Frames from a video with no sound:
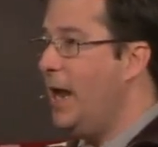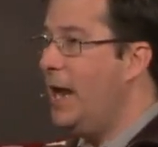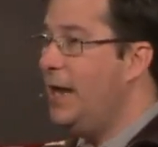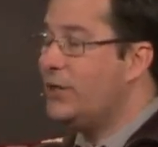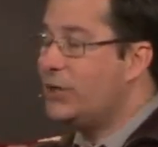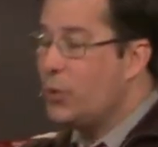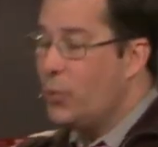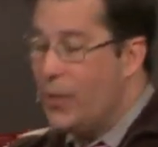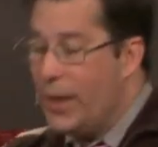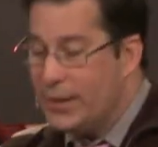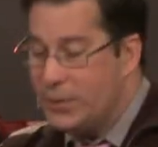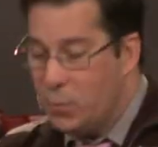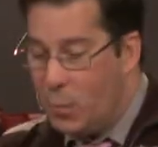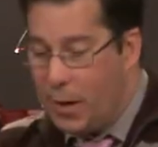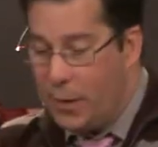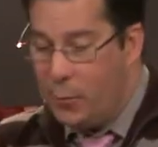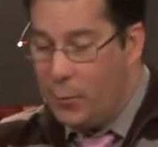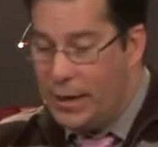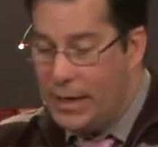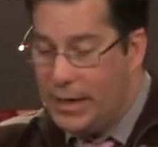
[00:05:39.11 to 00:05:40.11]
And so that's
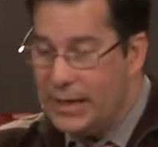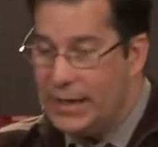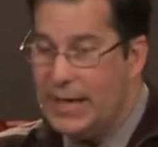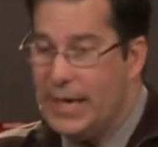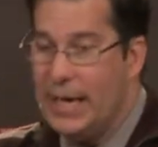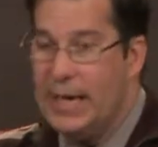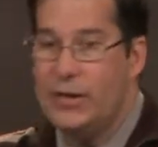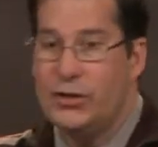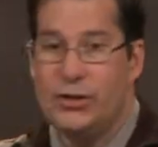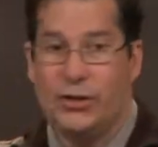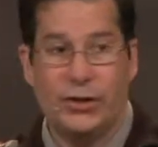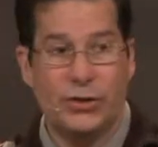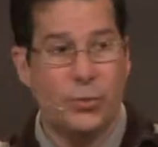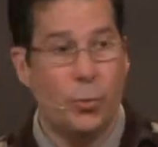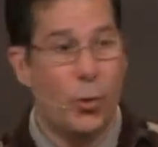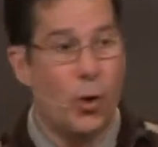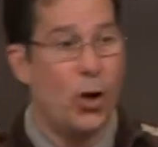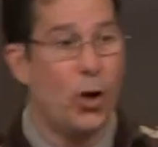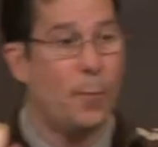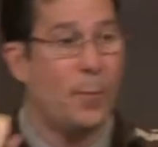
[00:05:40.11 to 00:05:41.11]
why we engage in this
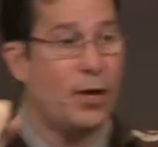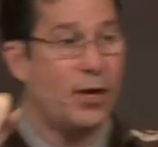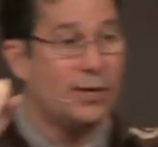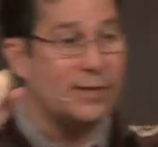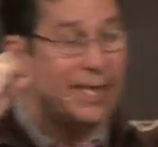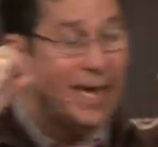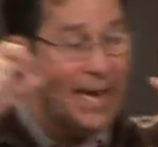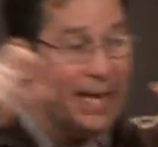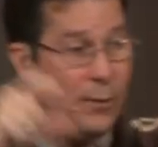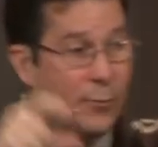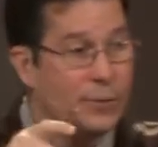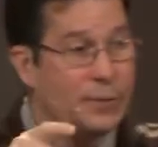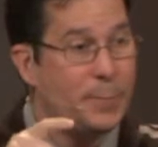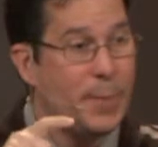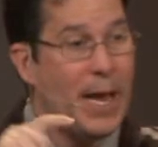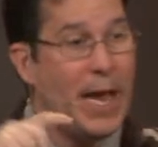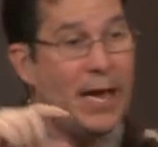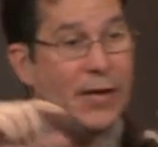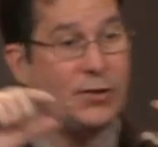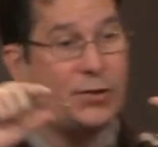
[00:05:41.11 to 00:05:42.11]
work because He was
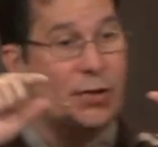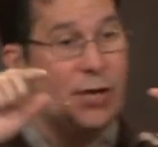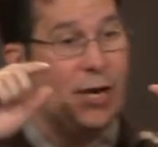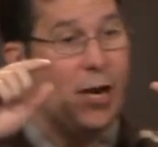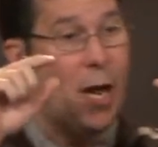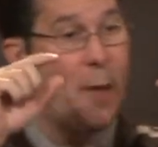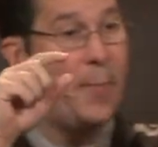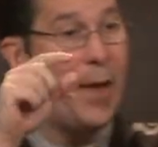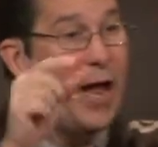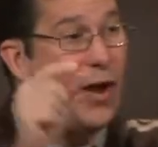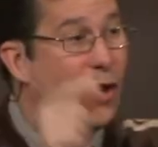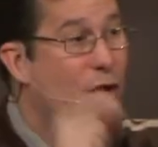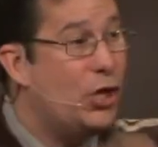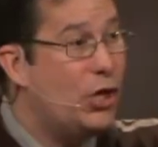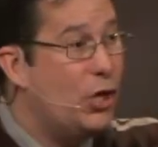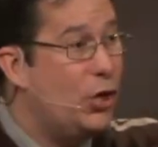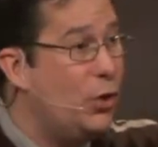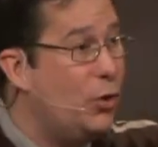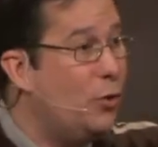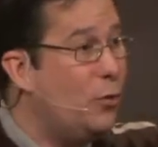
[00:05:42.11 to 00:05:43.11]
passionate
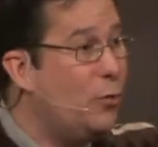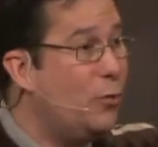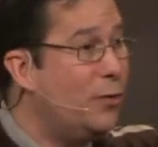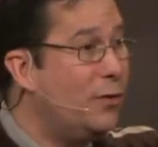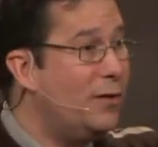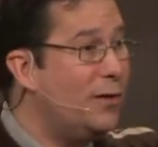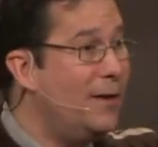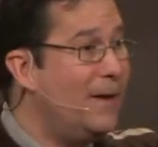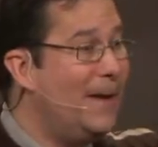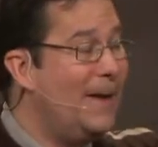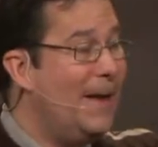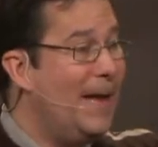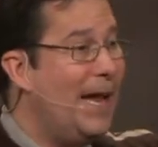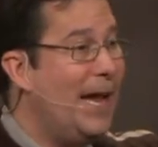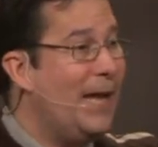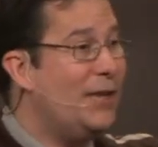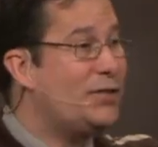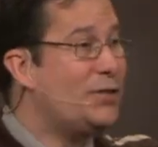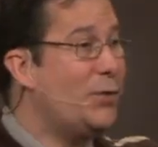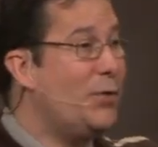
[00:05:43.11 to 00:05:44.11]
about you
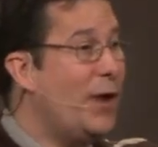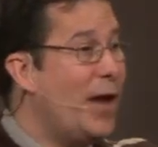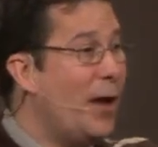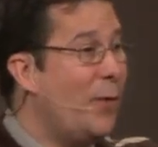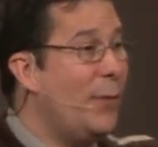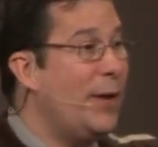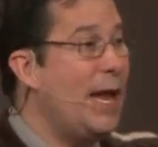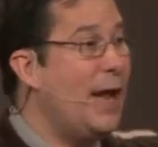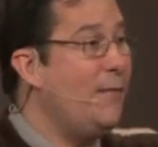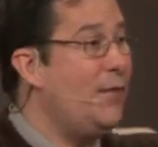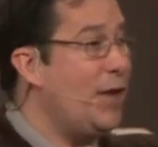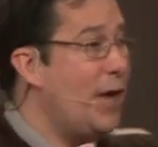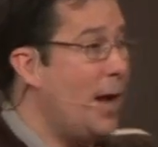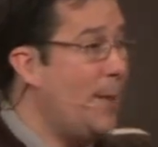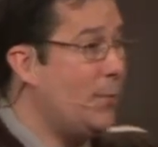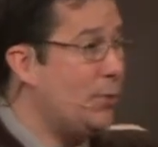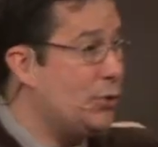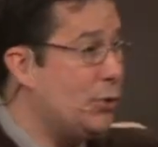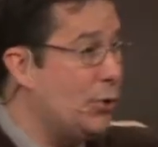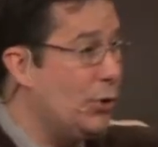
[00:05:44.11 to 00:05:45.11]
and so now we have the
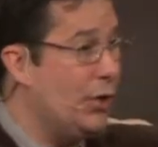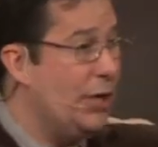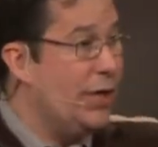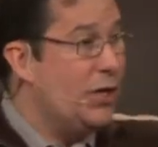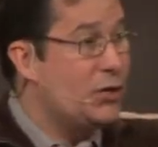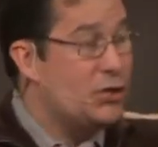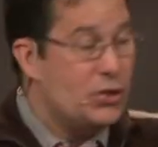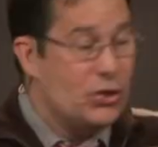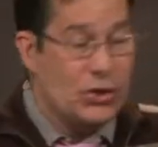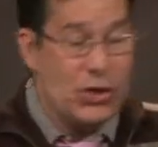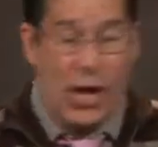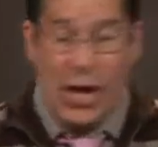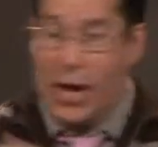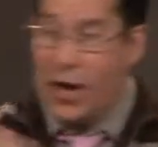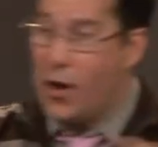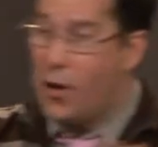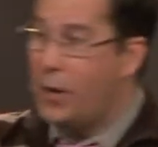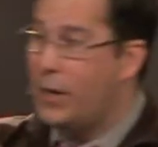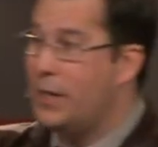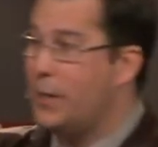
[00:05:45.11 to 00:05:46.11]
opportunity to
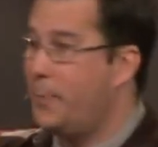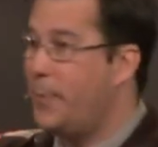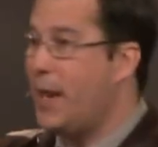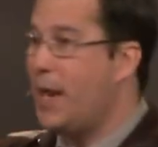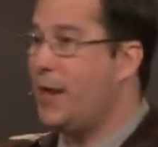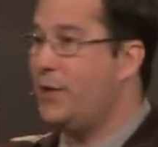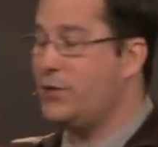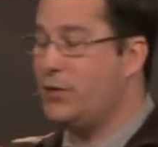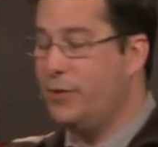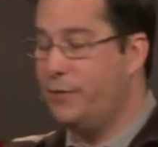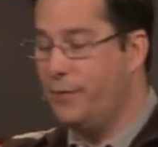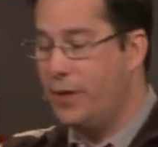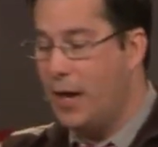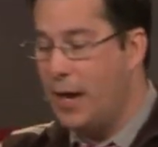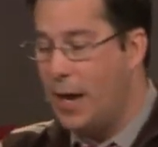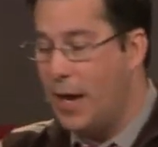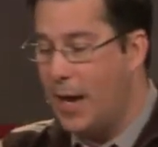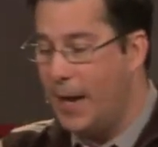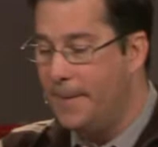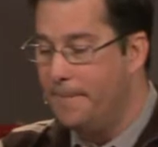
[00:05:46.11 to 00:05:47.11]
share in the passion of
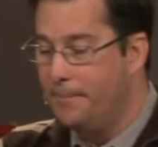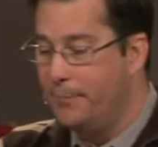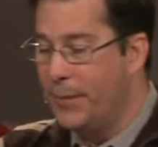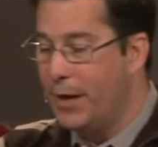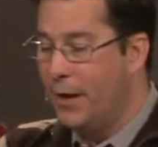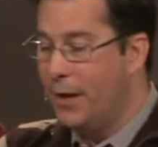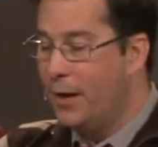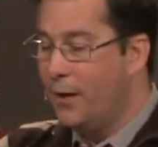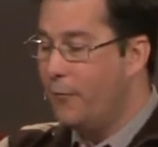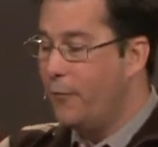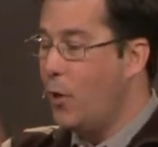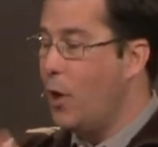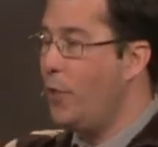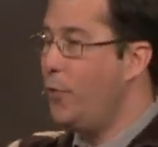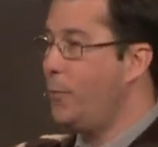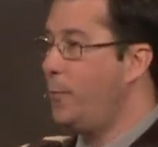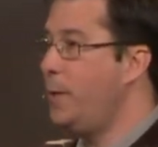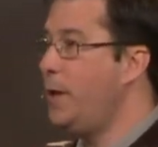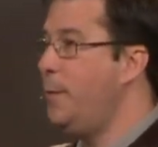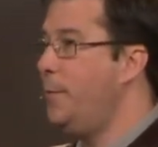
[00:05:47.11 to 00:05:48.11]
God for
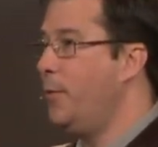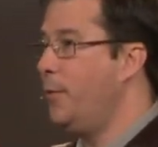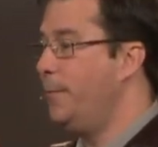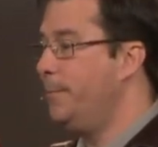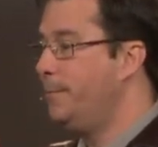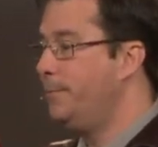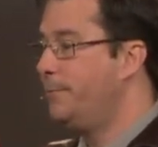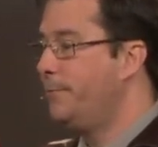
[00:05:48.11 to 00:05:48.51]
other people.